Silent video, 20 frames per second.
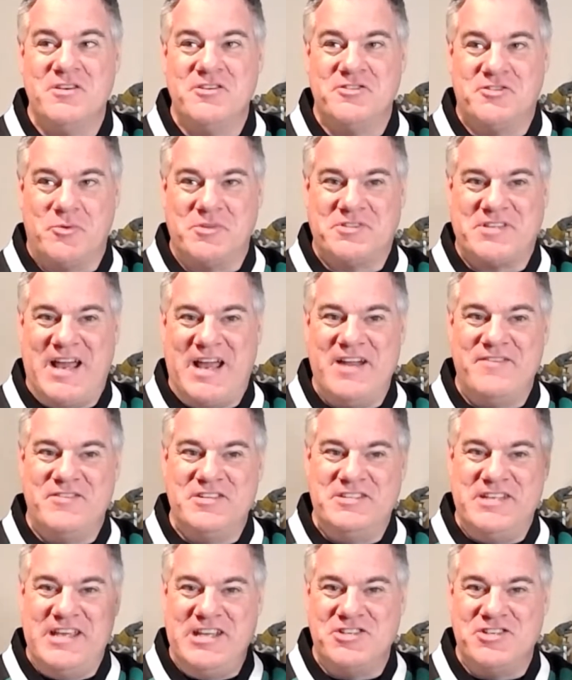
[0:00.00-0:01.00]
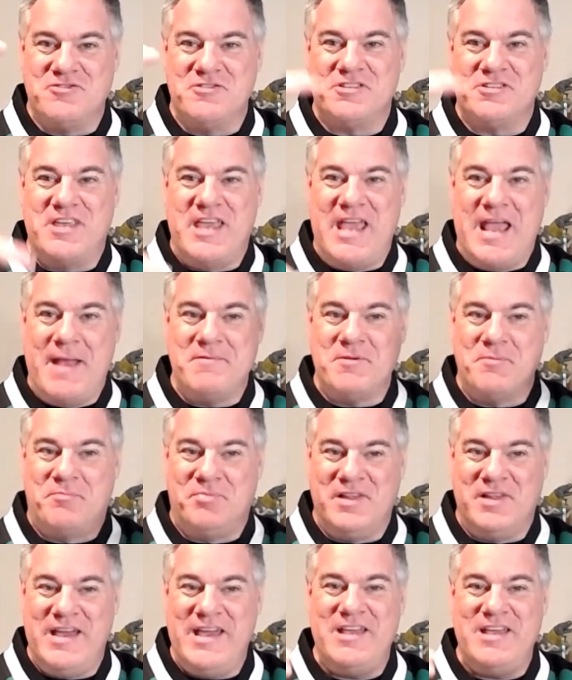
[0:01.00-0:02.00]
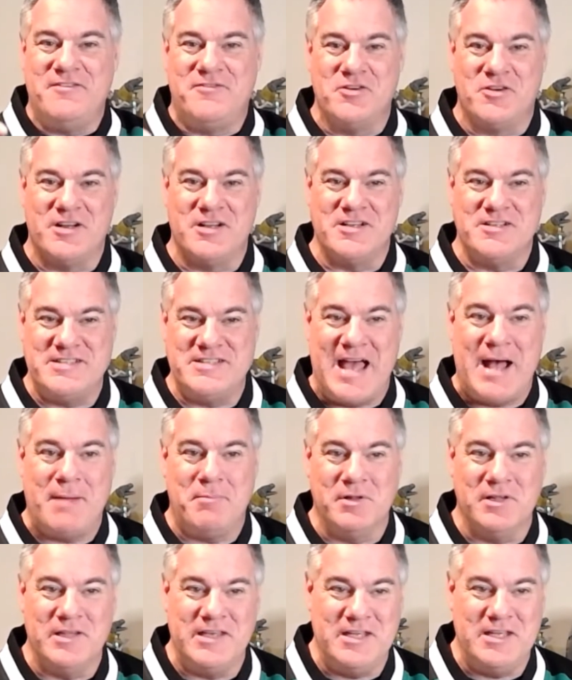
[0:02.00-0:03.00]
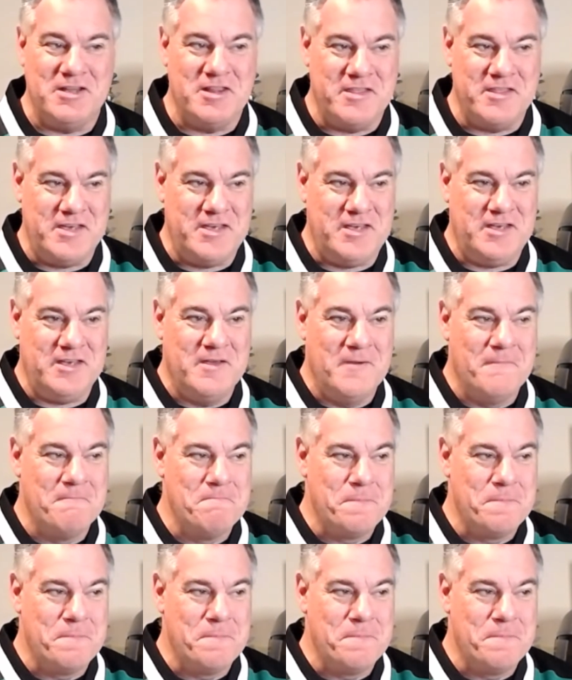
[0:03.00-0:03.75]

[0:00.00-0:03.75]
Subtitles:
So it's kind of a dangerous game to play if you're going to dabble in the